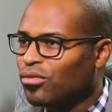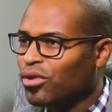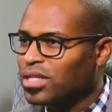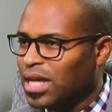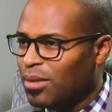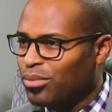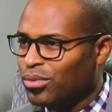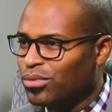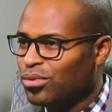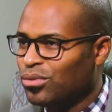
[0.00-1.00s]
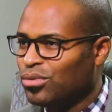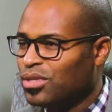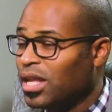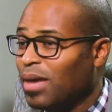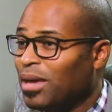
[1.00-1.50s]
for example, whose
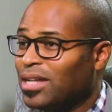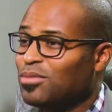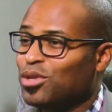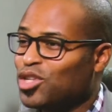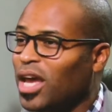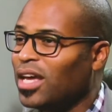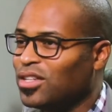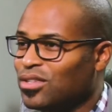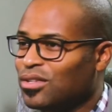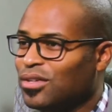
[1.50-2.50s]
name had to be changed,